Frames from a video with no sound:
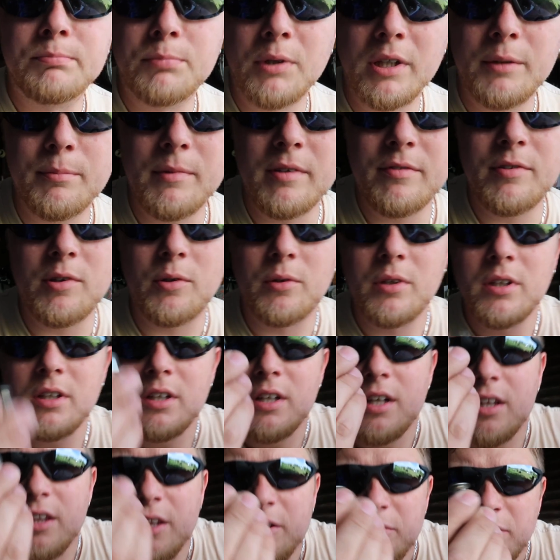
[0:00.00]
break my phone.
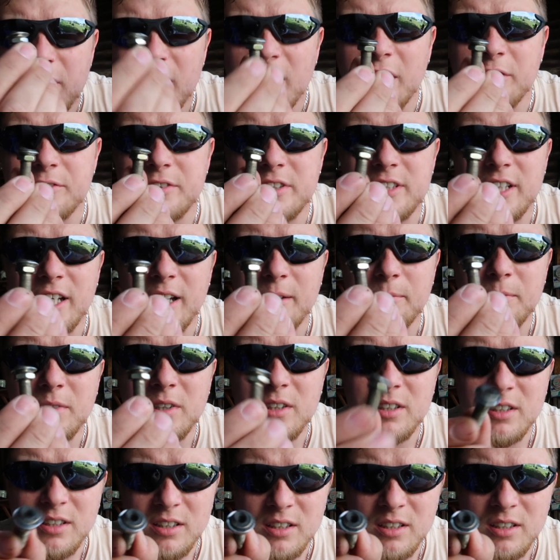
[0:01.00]
The valve stem